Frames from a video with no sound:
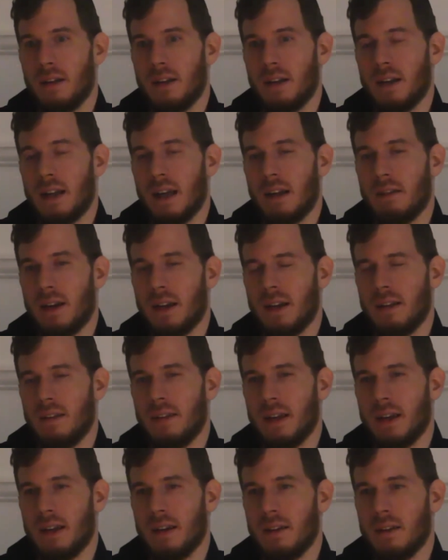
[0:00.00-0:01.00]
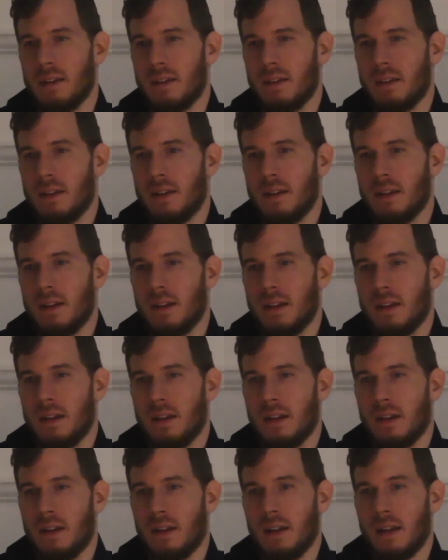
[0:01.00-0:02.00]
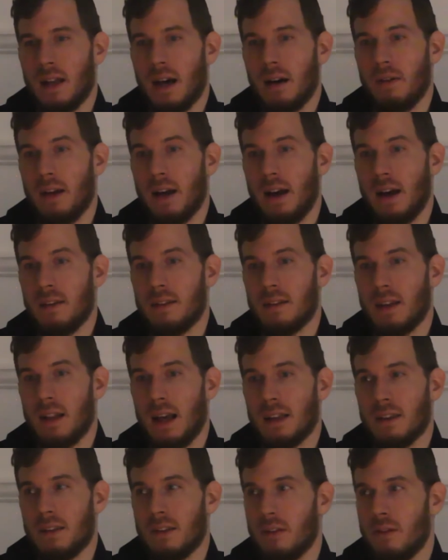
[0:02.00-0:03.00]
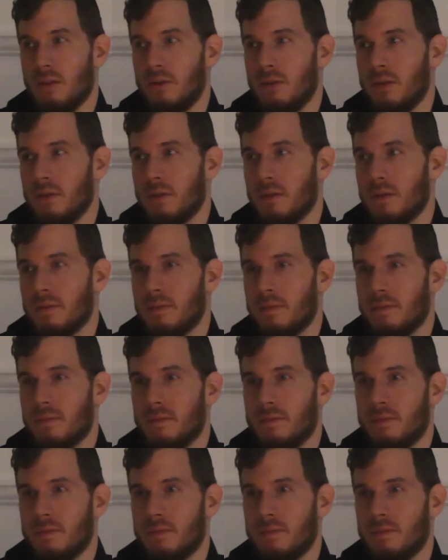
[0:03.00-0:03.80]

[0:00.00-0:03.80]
He didn't have anything. Now he has a lot to lose.